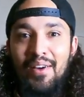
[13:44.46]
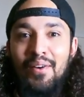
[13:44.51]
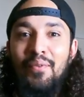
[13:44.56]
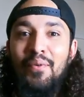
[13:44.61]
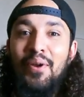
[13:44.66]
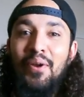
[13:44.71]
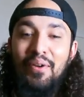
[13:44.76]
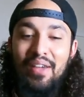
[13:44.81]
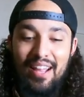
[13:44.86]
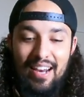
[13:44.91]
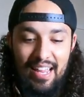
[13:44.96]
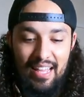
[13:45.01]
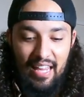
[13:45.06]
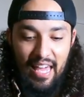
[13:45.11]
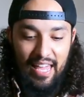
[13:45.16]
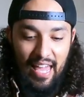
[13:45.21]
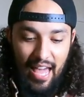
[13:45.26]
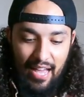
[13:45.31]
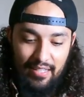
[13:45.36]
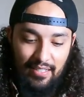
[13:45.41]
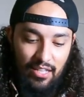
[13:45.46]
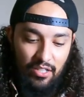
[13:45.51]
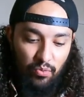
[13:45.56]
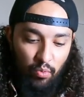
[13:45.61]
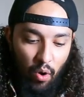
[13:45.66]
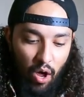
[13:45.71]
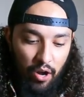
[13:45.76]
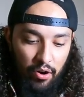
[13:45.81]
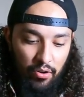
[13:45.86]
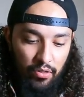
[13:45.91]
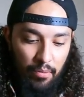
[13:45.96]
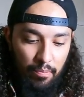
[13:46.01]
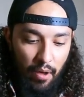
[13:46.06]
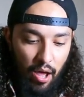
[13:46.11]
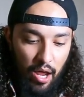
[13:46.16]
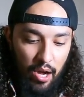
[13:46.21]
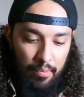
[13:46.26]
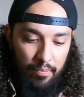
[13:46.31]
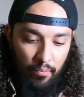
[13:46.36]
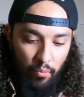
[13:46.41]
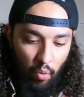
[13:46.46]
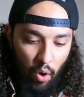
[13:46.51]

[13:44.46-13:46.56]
We don't get any like excess water in the bottom,